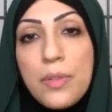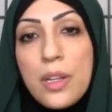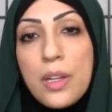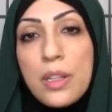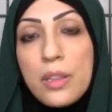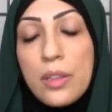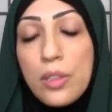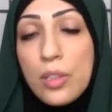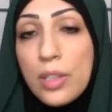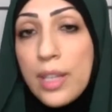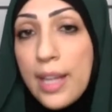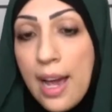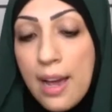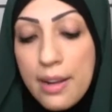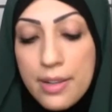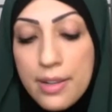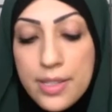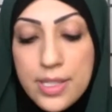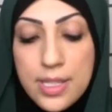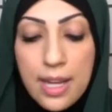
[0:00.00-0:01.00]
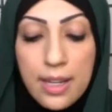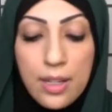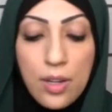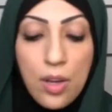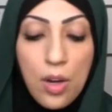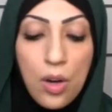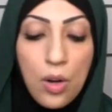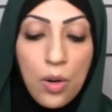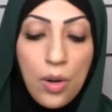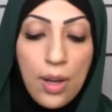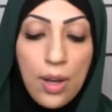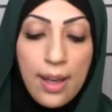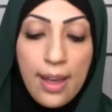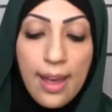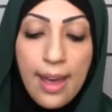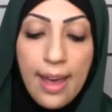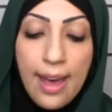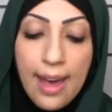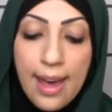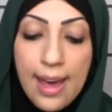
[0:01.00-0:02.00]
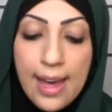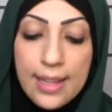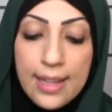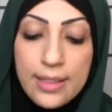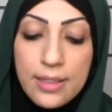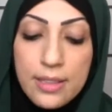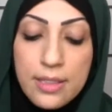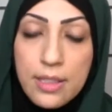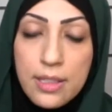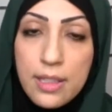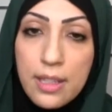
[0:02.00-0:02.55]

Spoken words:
learning how to say no, and